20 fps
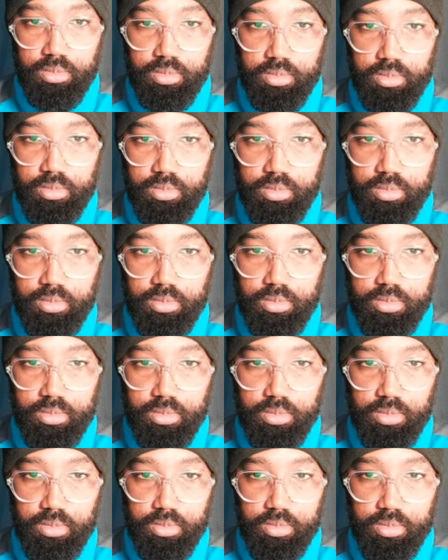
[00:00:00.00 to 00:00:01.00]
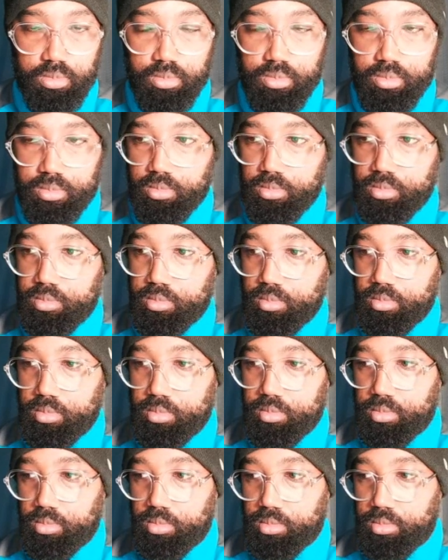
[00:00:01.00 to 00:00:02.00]

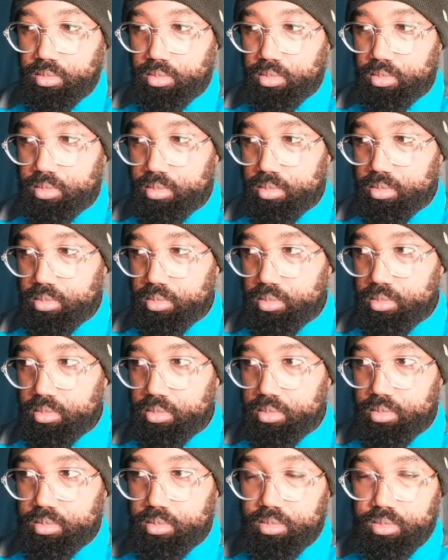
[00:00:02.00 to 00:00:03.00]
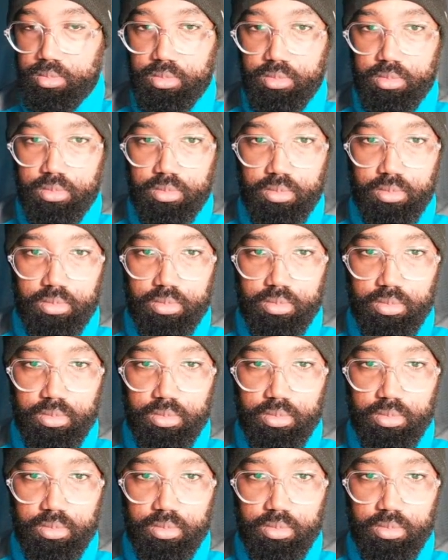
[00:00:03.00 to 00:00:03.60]
[no speech]